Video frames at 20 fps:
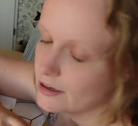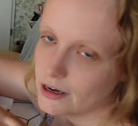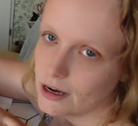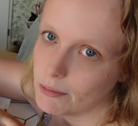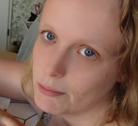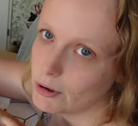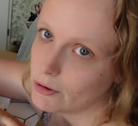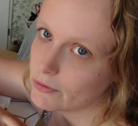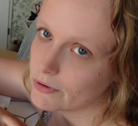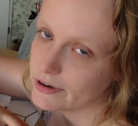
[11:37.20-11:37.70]

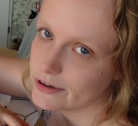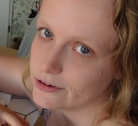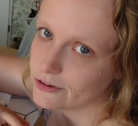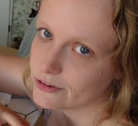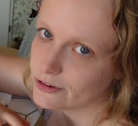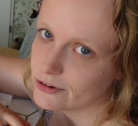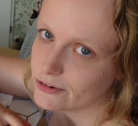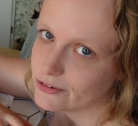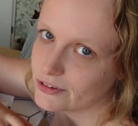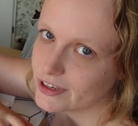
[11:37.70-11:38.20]
I'm already
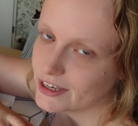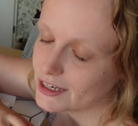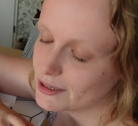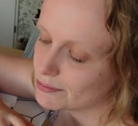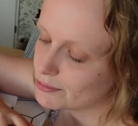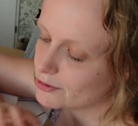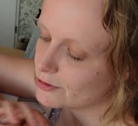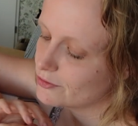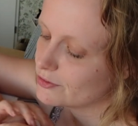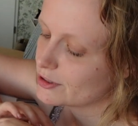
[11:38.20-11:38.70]
not going to get it
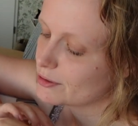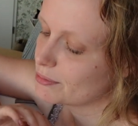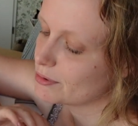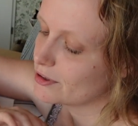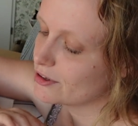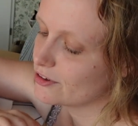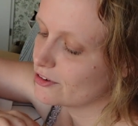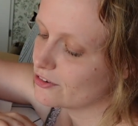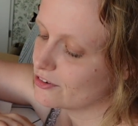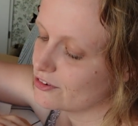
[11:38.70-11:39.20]
perfect
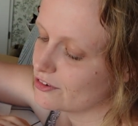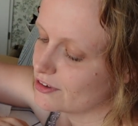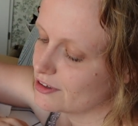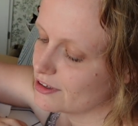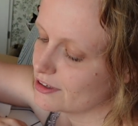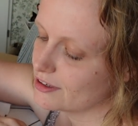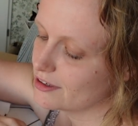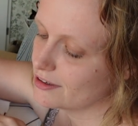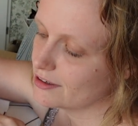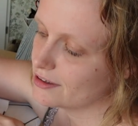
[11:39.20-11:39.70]
because
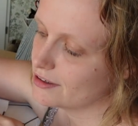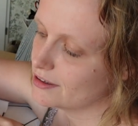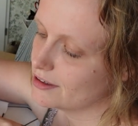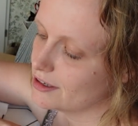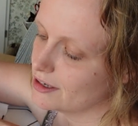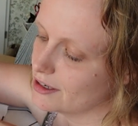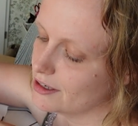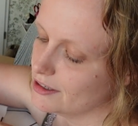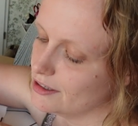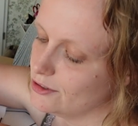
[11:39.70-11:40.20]

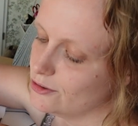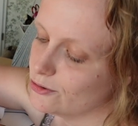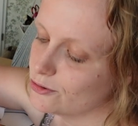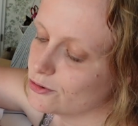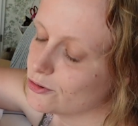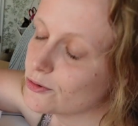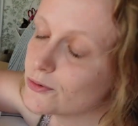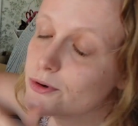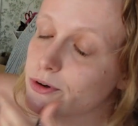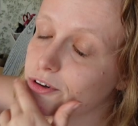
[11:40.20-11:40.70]
I
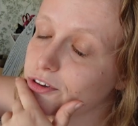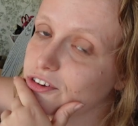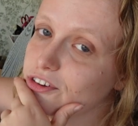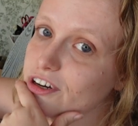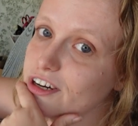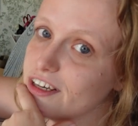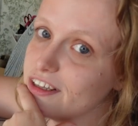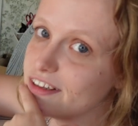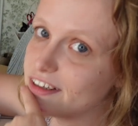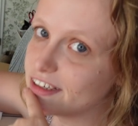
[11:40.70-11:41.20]
used the wrong
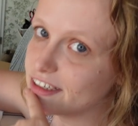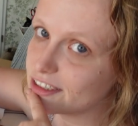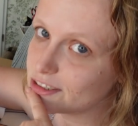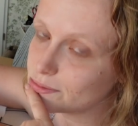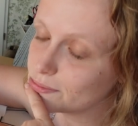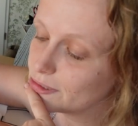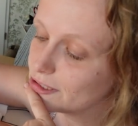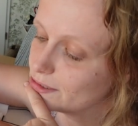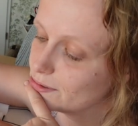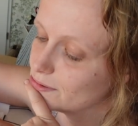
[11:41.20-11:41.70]
side as
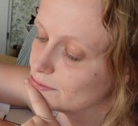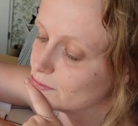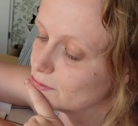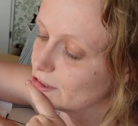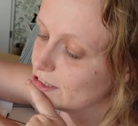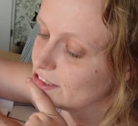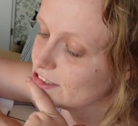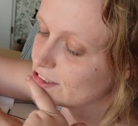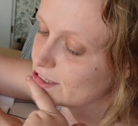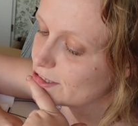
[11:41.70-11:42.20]
my
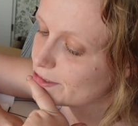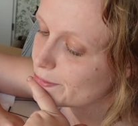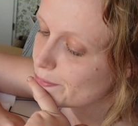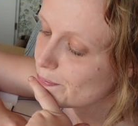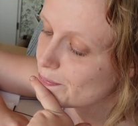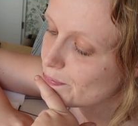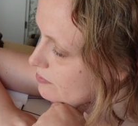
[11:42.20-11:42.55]
right side.